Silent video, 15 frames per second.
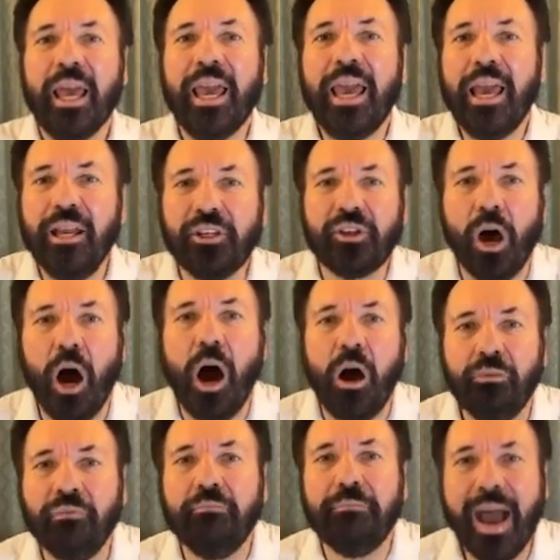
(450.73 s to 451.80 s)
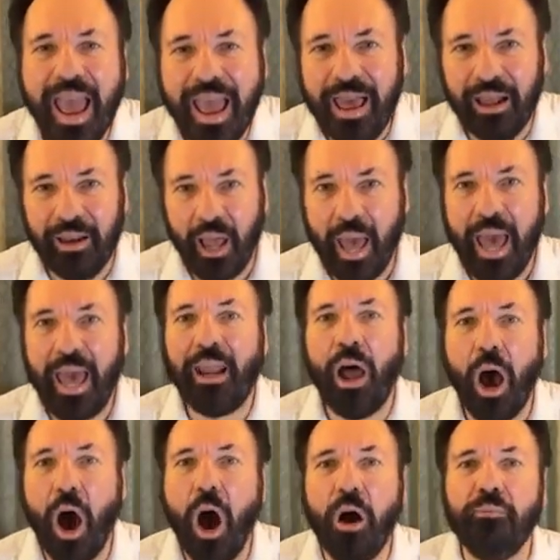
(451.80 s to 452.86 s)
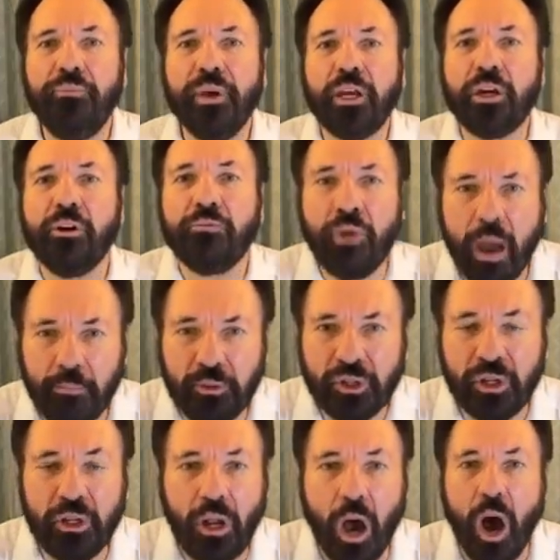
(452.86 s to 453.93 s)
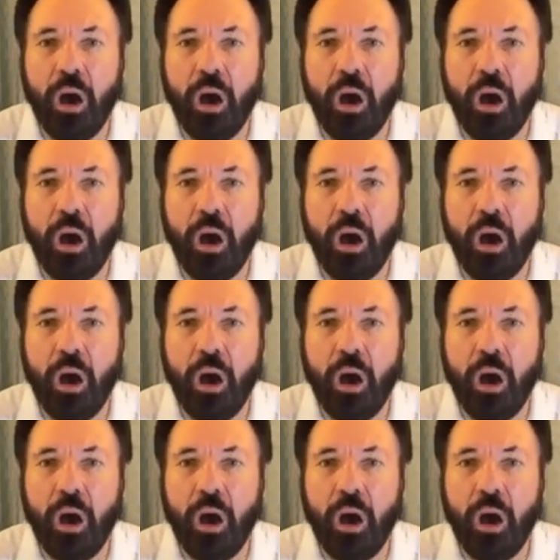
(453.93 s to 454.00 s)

is of man and of the corruption